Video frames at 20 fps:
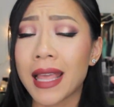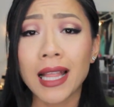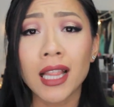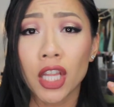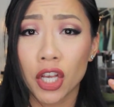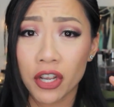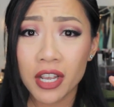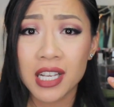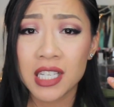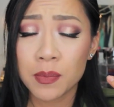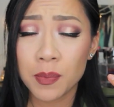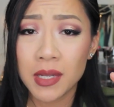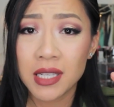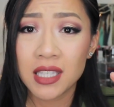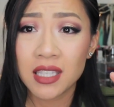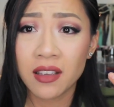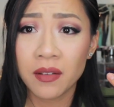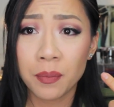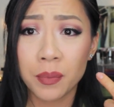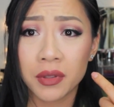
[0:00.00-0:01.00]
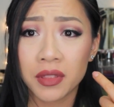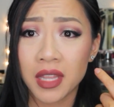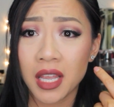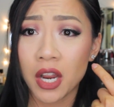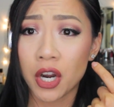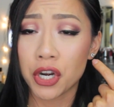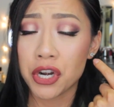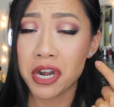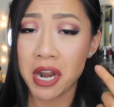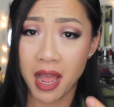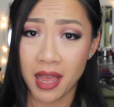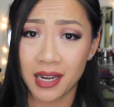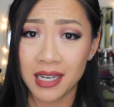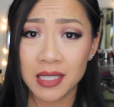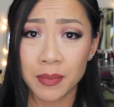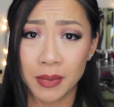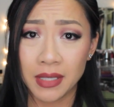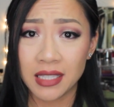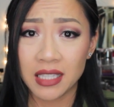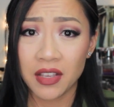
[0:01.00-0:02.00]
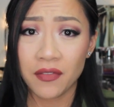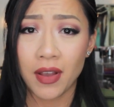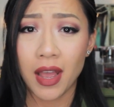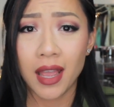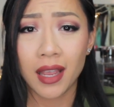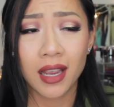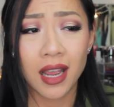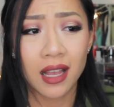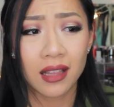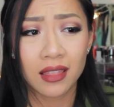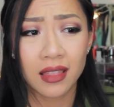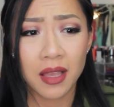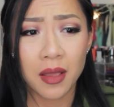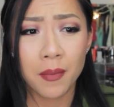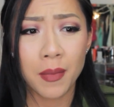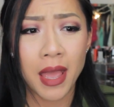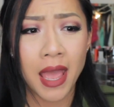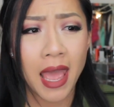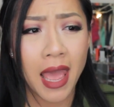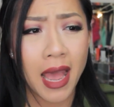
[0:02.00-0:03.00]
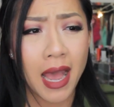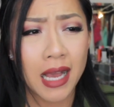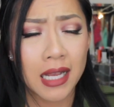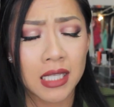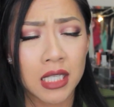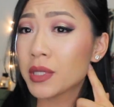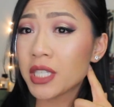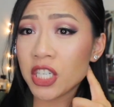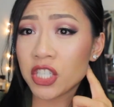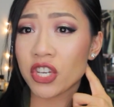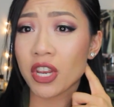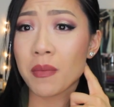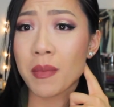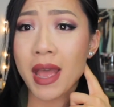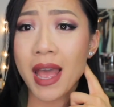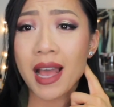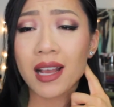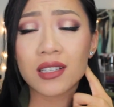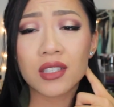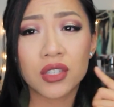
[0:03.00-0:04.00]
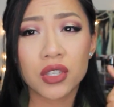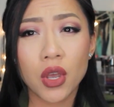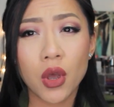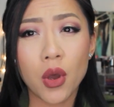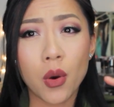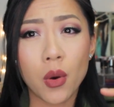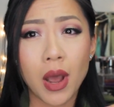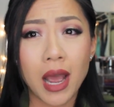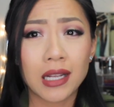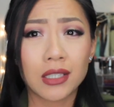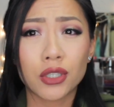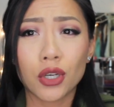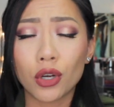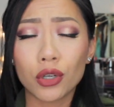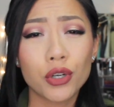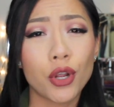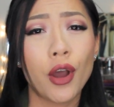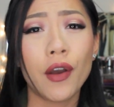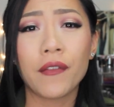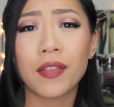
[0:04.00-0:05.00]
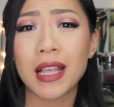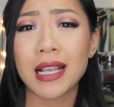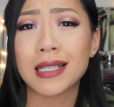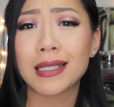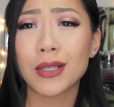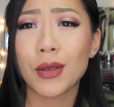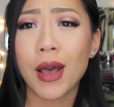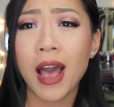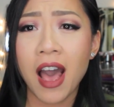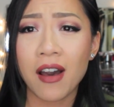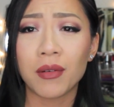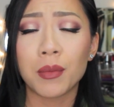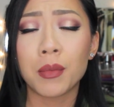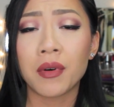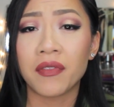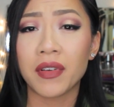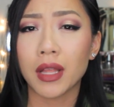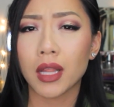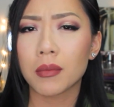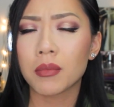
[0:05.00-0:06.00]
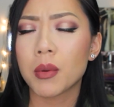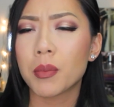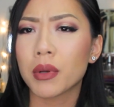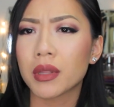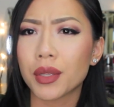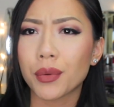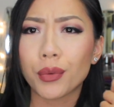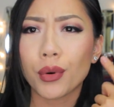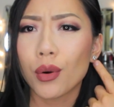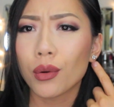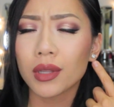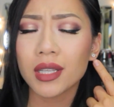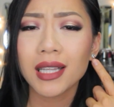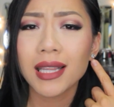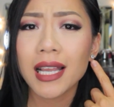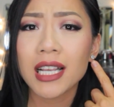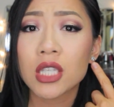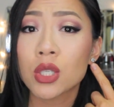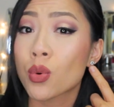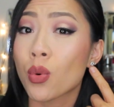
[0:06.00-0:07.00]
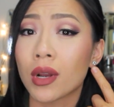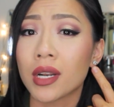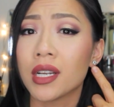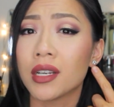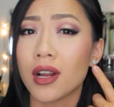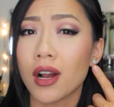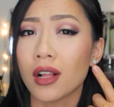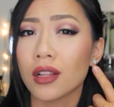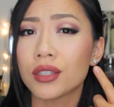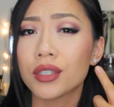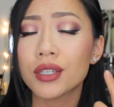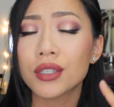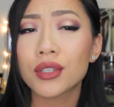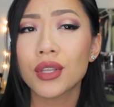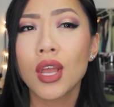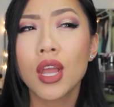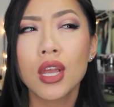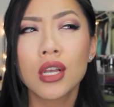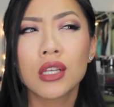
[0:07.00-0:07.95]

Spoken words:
They look expensive, but they are not expensive. I got them at TJ Maxx, so I don't know if they still have them available, but they were only like $20.